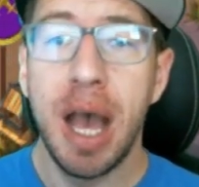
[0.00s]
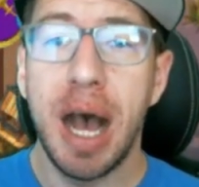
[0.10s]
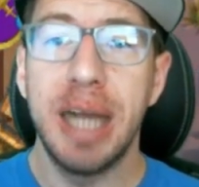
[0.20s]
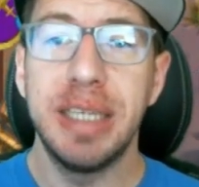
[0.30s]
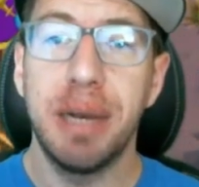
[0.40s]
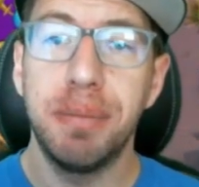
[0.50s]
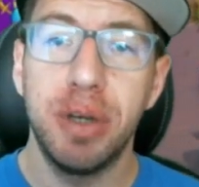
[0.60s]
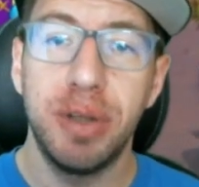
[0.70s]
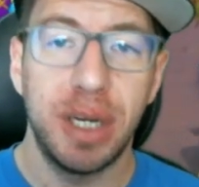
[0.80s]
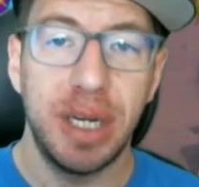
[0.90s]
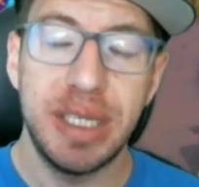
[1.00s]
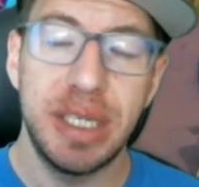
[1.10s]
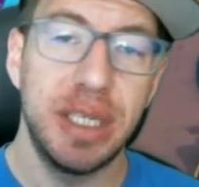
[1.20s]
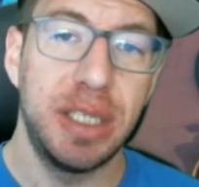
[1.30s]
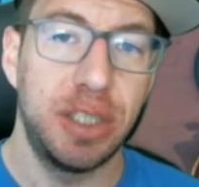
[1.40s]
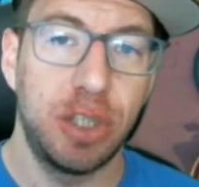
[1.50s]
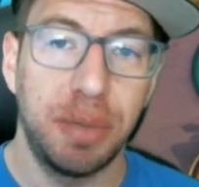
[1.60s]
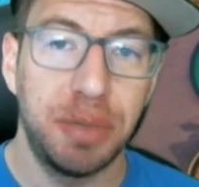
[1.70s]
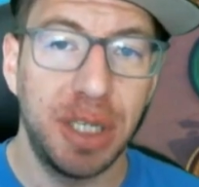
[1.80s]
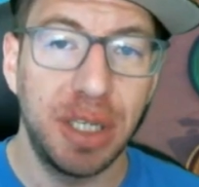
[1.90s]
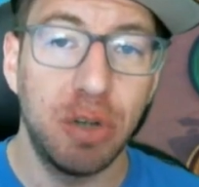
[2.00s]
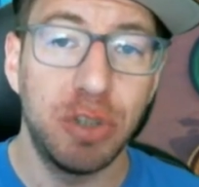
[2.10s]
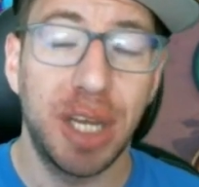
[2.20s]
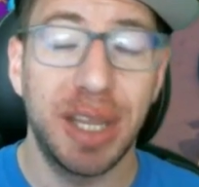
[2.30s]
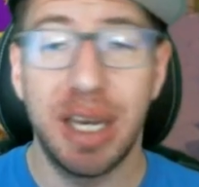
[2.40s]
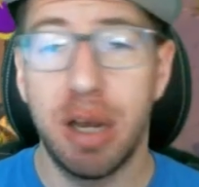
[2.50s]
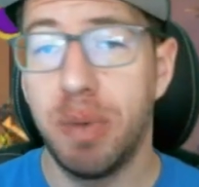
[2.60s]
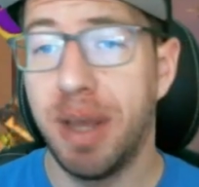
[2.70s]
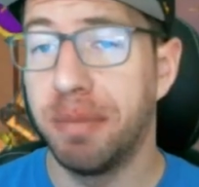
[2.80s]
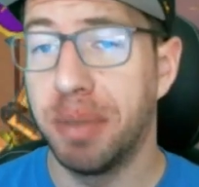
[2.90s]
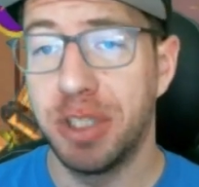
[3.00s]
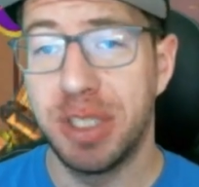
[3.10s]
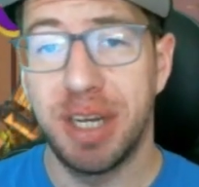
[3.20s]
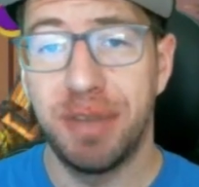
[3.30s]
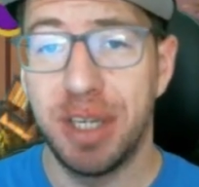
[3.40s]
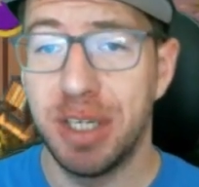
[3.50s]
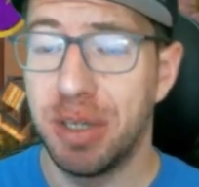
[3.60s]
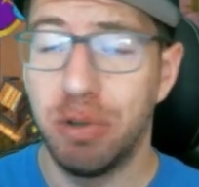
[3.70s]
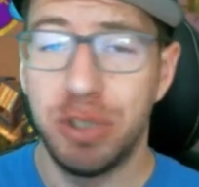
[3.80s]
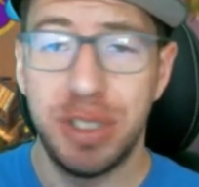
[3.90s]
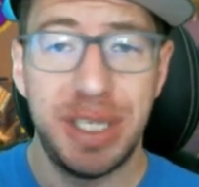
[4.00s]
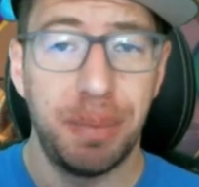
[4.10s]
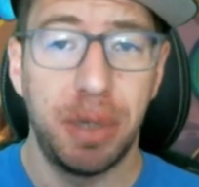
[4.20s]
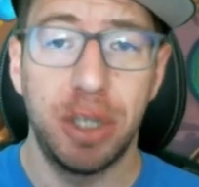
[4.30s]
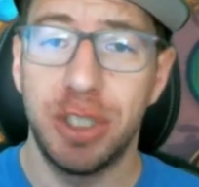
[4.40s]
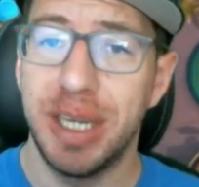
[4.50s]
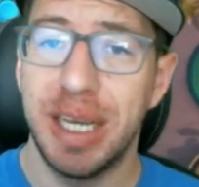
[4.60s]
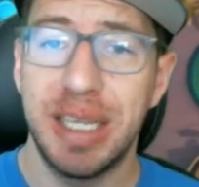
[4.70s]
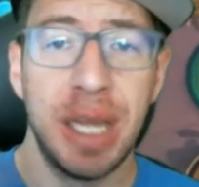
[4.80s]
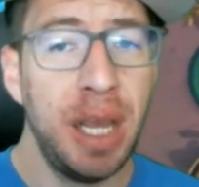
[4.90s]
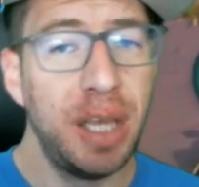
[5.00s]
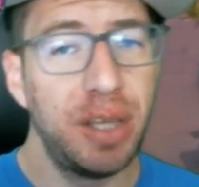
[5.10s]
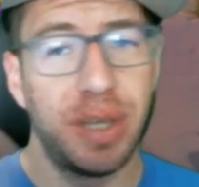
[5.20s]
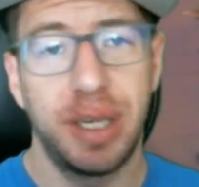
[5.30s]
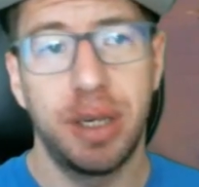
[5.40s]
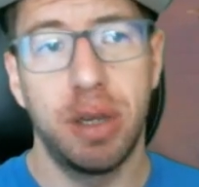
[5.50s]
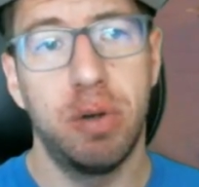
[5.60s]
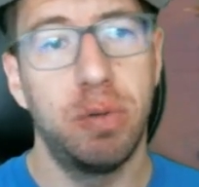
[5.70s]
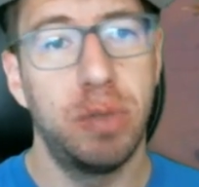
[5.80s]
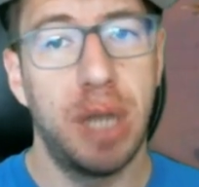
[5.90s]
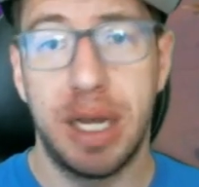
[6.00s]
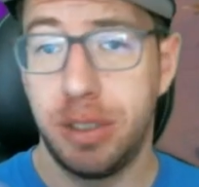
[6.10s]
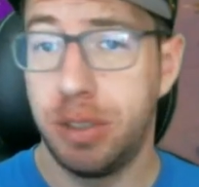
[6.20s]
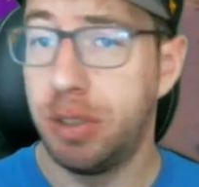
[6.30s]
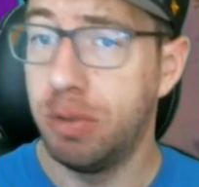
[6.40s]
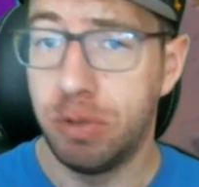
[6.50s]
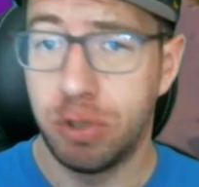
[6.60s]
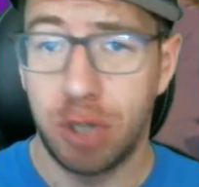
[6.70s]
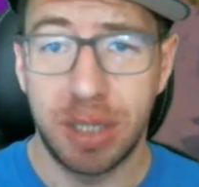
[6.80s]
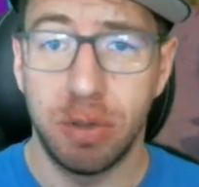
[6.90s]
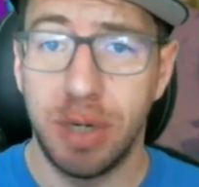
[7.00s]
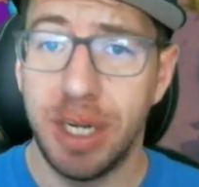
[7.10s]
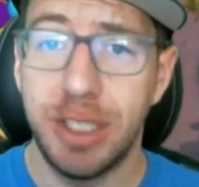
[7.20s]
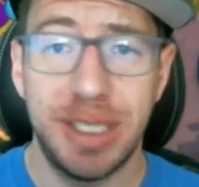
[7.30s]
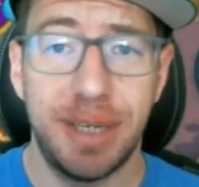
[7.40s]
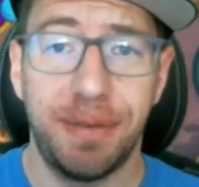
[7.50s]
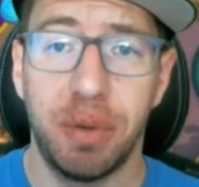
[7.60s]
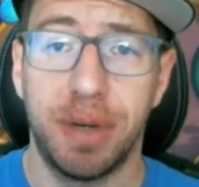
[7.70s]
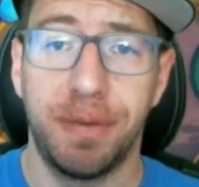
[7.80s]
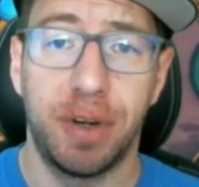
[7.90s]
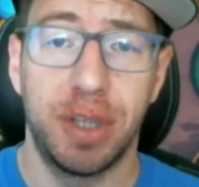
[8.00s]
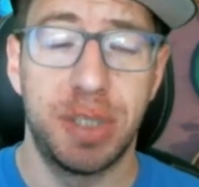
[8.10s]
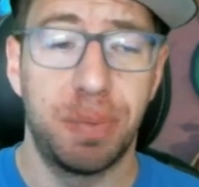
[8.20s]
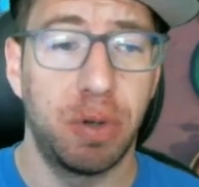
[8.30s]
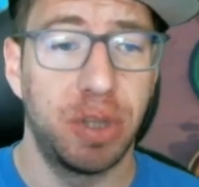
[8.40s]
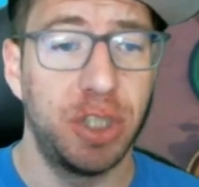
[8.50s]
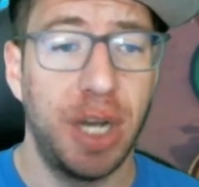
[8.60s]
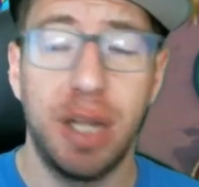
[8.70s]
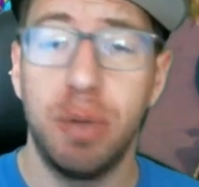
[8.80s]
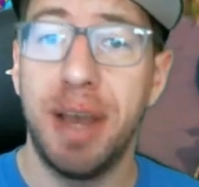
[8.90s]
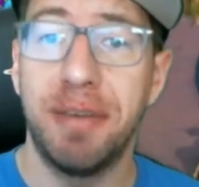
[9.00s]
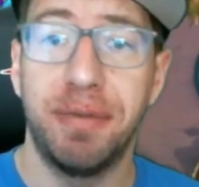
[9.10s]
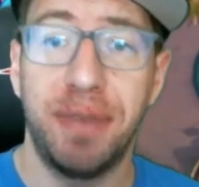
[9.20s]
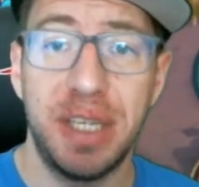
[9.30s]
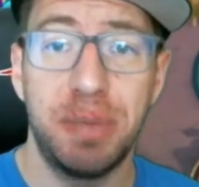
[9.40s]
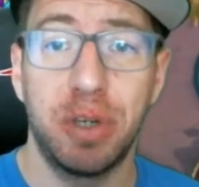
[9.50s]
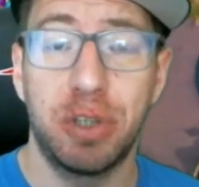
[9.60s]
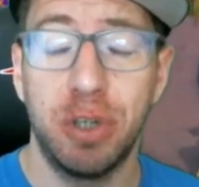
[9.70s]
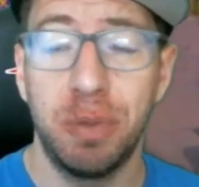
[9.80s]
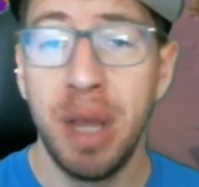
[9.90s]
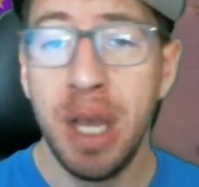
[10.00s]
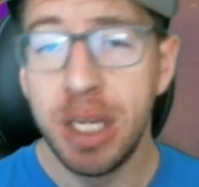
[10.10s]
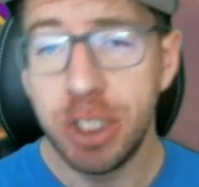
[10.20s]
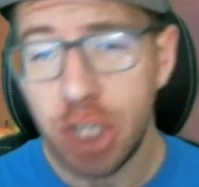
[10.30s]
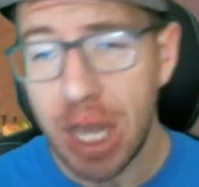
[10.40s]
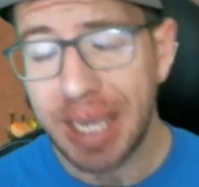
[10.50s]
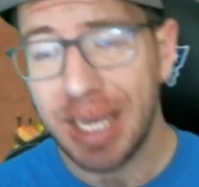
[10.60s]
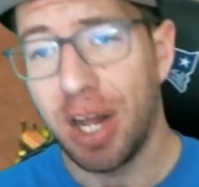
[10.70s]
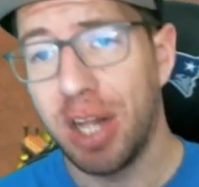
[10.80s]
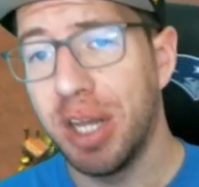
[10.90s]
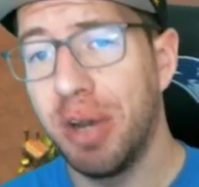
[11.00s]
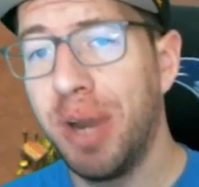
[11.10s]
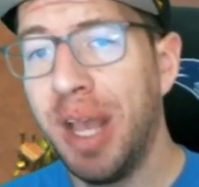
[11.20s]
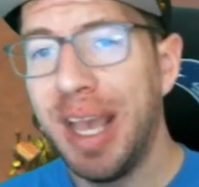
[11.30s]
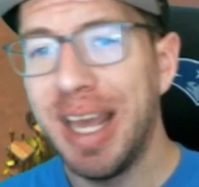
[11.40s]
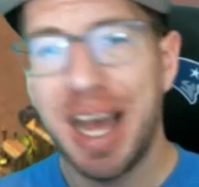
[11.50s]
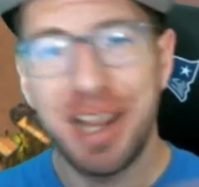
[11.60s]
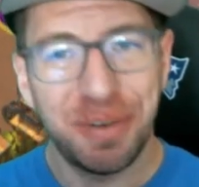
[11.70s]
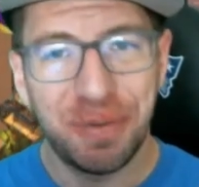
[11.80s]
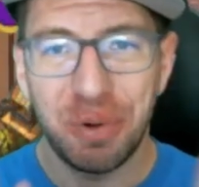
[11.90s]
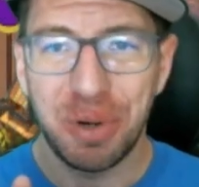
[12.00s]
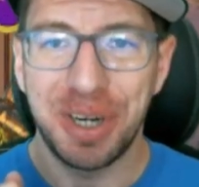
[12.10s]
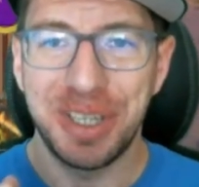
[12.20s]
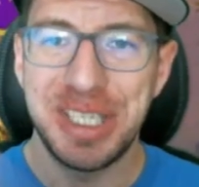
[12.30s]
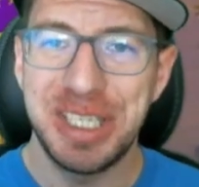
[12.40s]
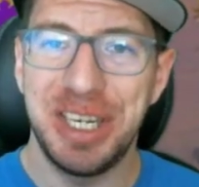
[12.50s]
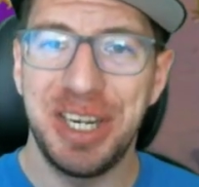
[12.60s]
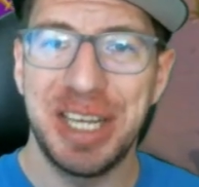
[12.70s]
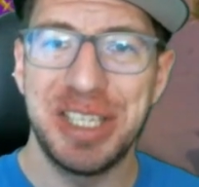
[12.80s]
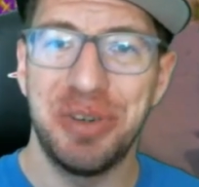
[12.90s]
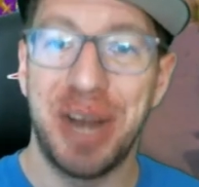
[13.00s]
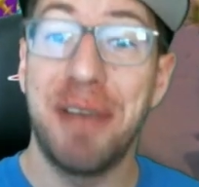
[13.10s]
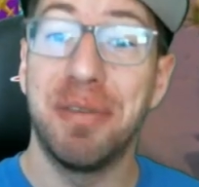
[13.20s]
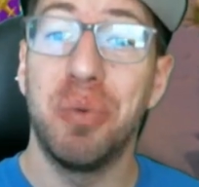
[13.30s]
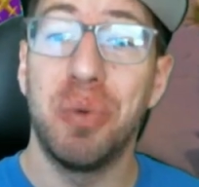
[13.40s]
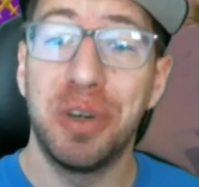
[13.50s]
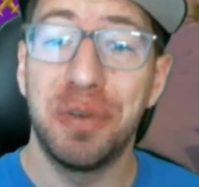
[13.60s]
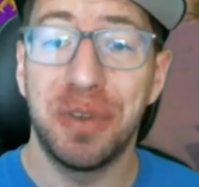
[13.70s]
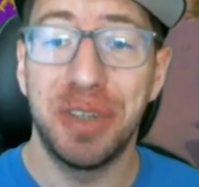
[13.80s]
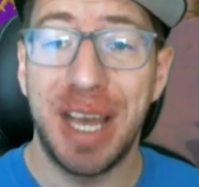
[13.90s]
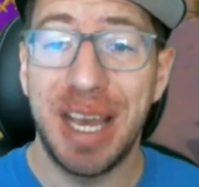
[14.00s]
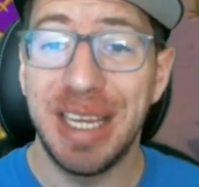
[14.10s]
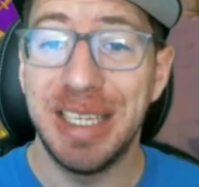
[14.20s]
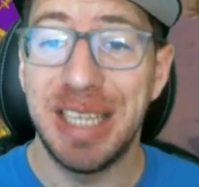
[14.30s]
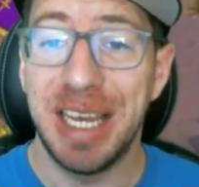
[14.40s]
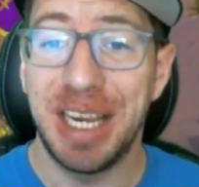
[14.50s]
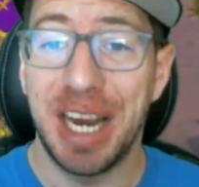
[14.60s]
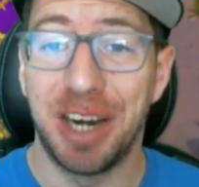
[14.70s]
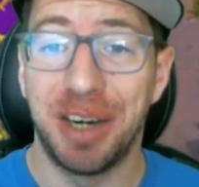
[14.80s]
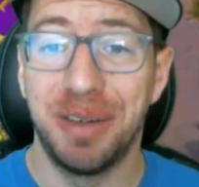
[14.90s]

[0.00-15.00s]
Down below there is a description. Go check that out. We have a bunch of stuff. There's OGC merchandise. You can go do direct donations if you want to further support the channel. We have a Facebook group. Check it all out, and I look forward to seeing you guys soon. Have a wonderful day and take care.